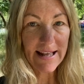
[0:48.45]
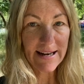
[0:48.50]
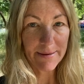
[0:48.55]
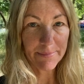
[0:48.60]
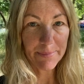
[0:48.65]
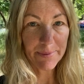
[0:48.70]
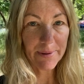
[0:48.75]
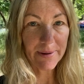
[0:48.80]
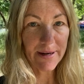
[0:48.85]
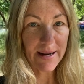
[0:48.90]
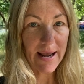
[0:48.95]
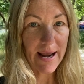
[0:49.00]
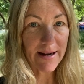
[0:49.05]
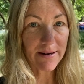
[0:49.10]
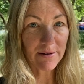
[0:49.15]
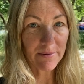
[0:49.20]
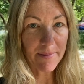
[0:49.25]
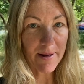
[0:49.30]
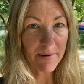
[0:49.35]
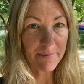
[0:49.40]
I'm pretty anal
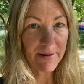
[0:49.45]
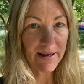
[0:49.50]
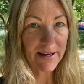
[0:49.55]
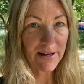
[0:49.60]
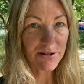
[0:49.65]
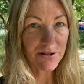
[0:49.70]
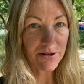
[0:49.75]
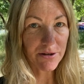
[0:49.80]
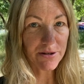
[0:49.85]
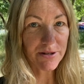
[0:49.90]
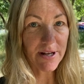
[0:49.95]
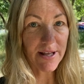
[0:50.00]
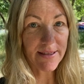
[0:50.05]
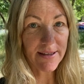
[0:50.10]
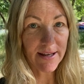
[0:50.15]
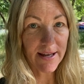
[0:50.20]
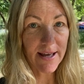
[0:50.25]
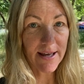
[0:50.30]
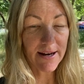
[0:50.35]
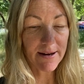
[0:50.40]
about making sure there's nothing
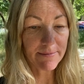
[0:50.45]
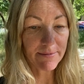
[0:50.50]
in it